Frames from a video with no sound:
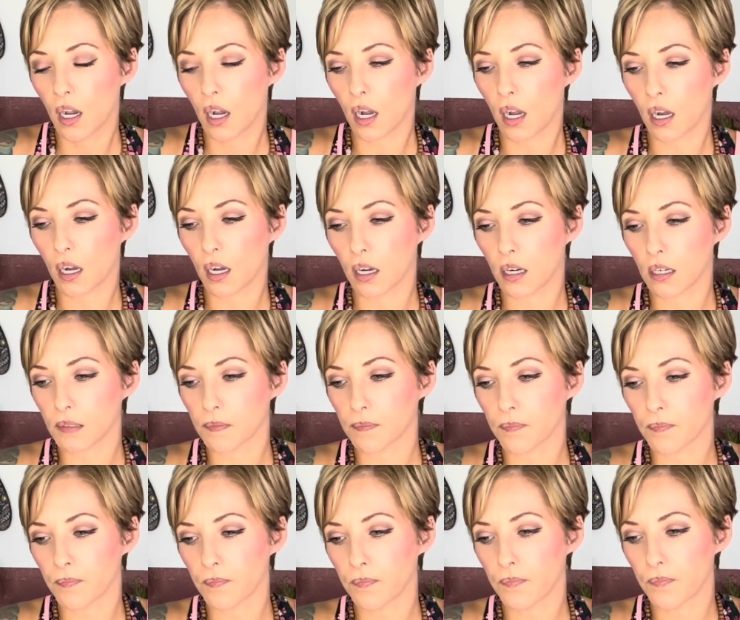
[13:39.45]

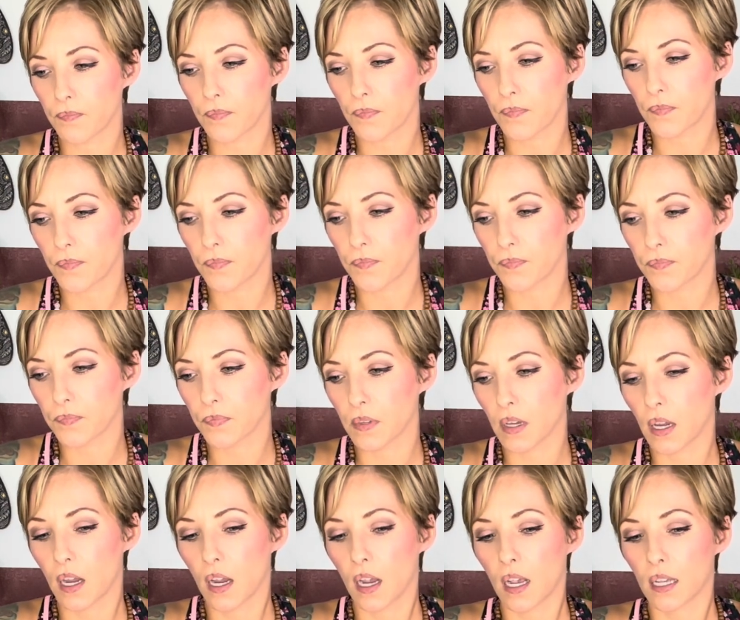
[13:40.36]

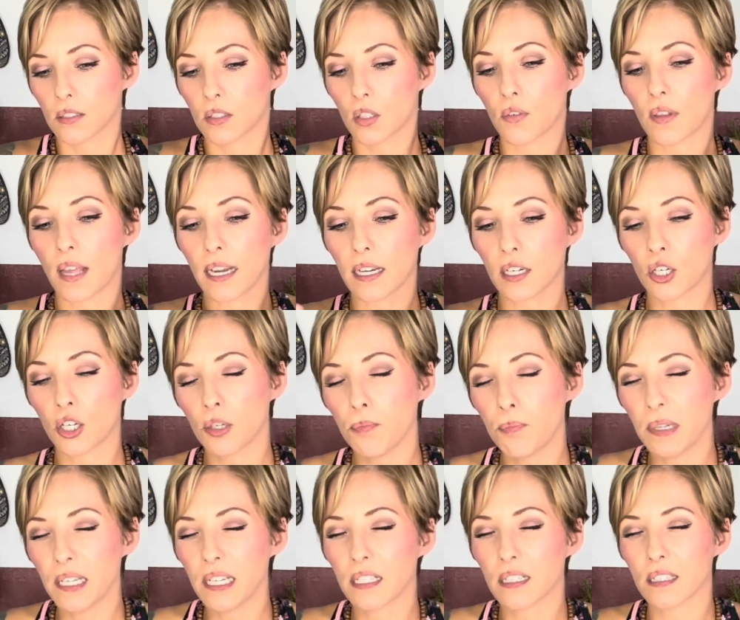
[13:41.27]
So that could
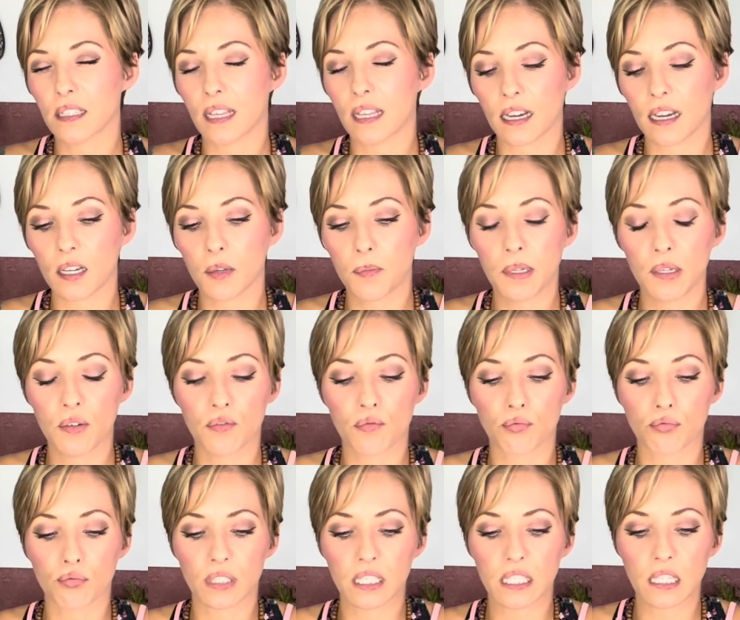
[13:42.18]
be
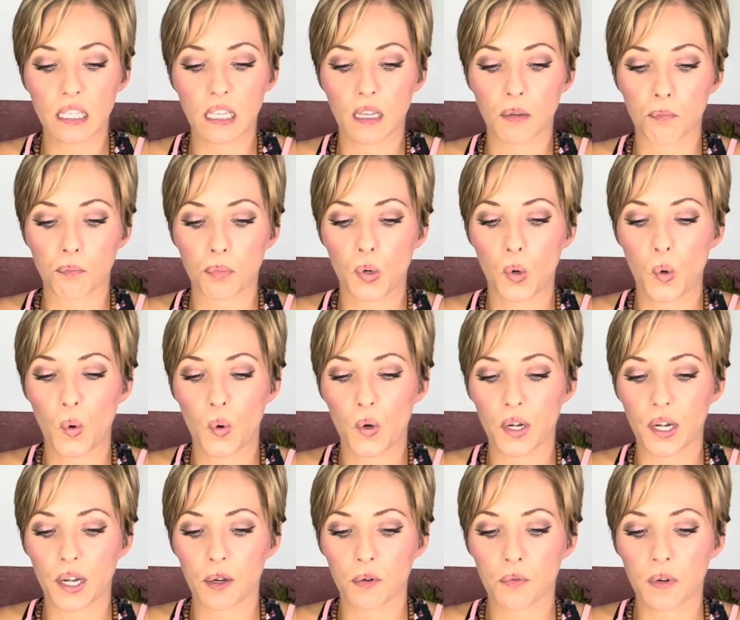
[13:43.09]
really
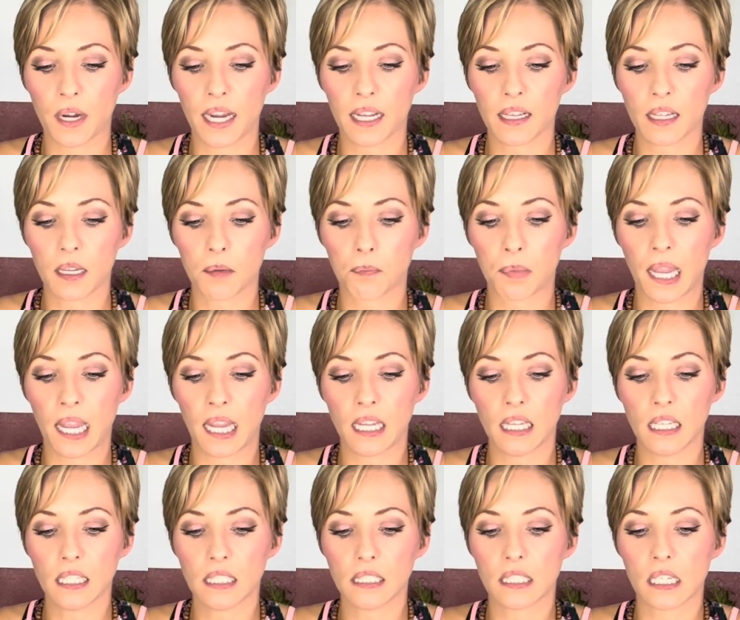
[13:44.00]
important, right? Like
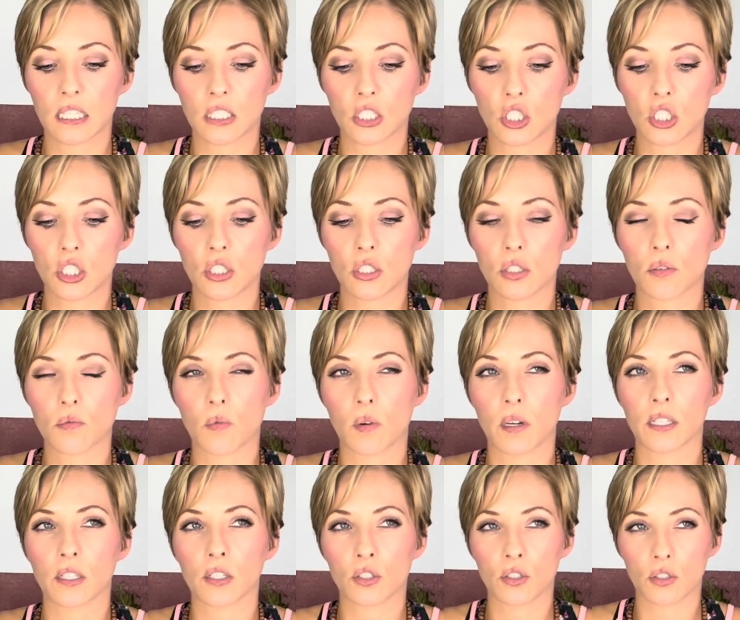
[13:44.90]
paying attention to
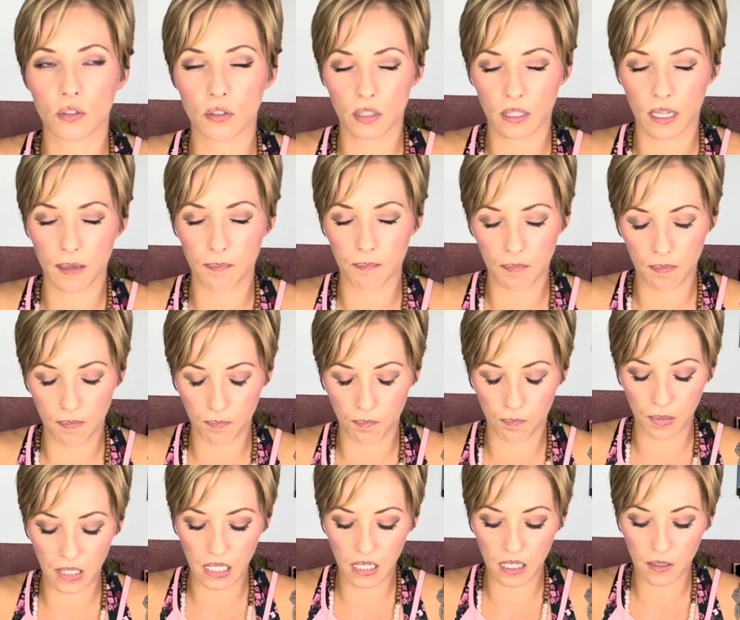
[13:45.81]
what you're, like
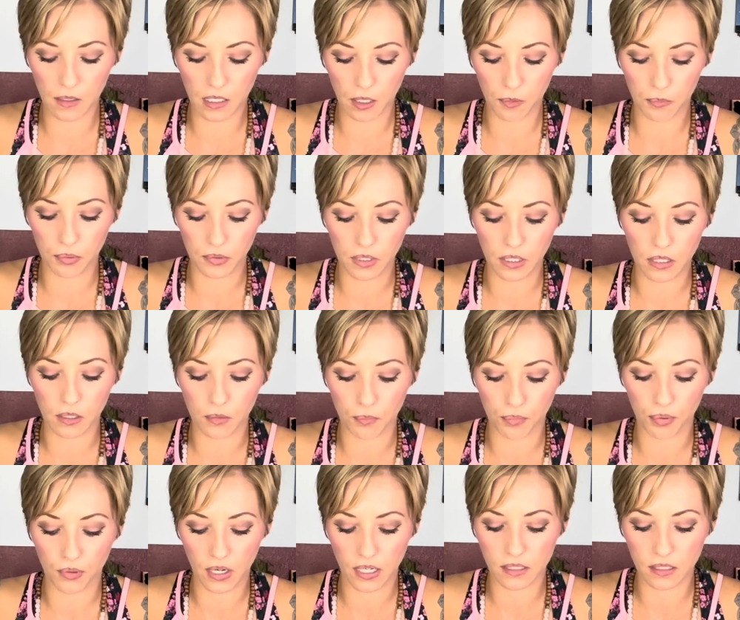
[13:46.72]
being completely
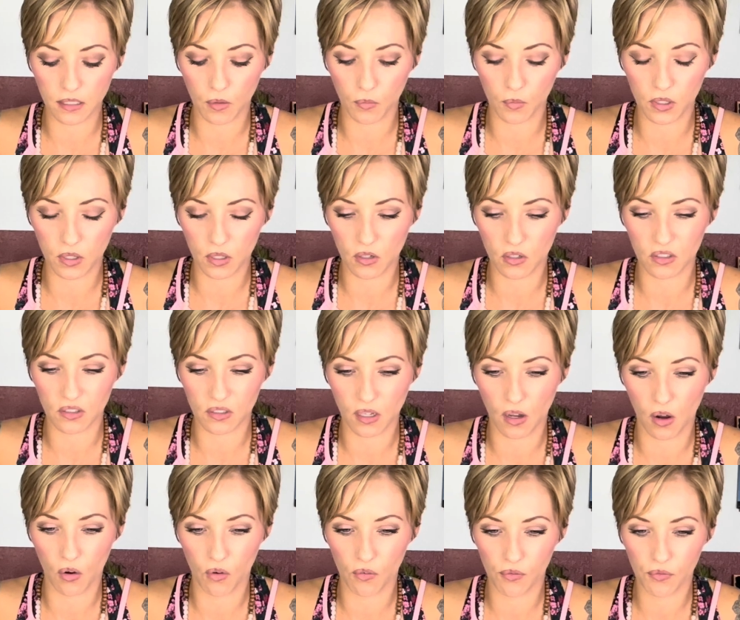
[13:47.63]
present with
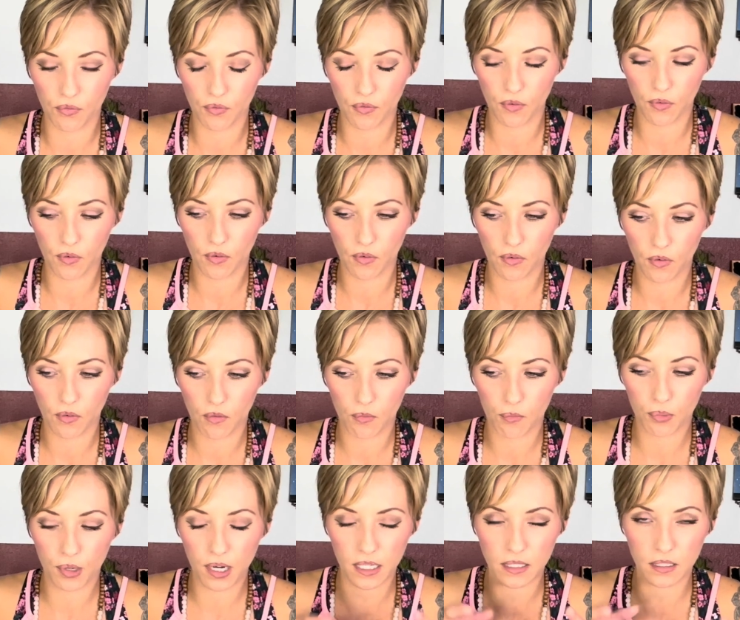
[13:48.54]
yourself,
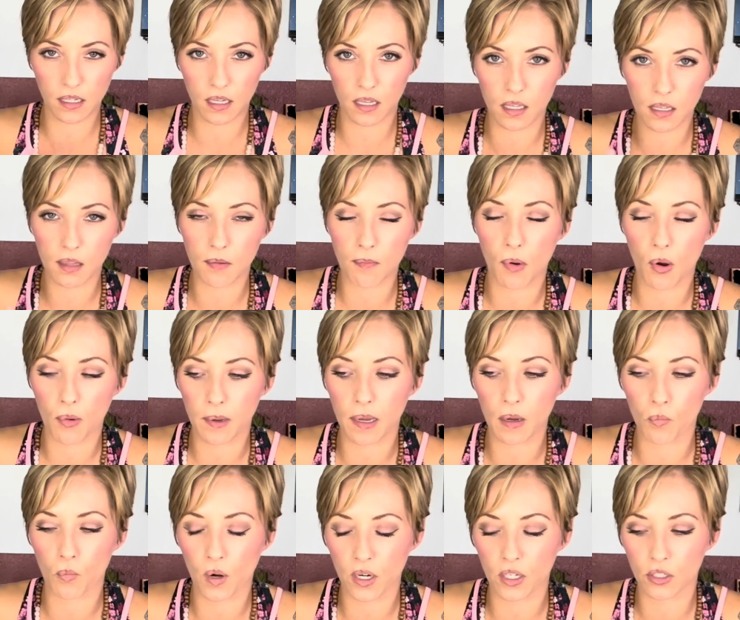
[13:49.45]
present in the moment
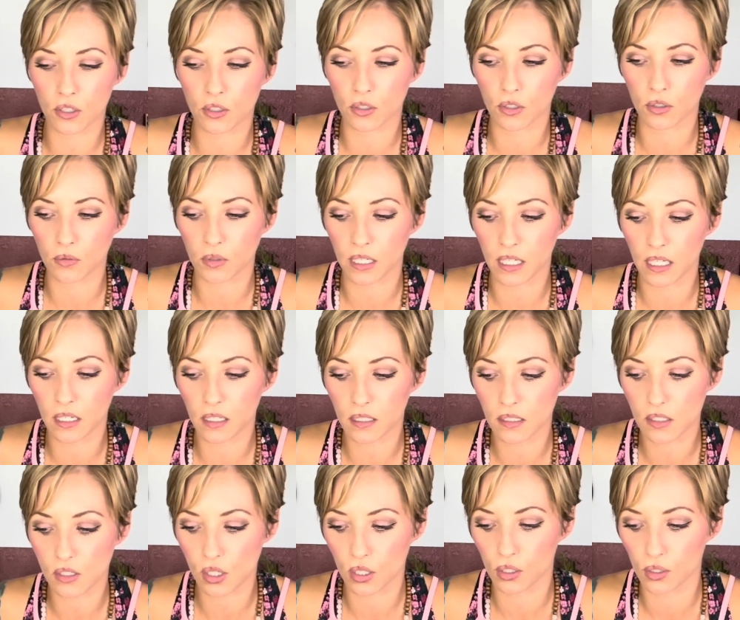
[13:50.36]
and what you're doing
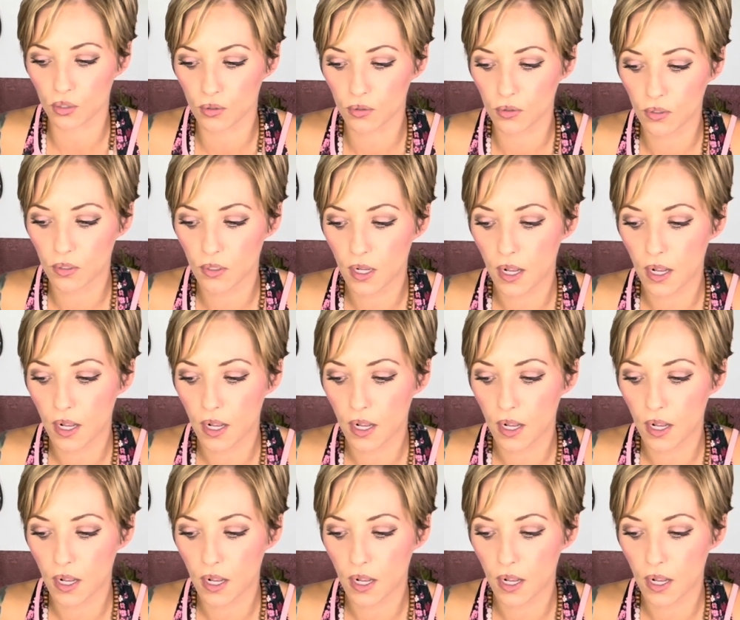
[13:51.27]
too.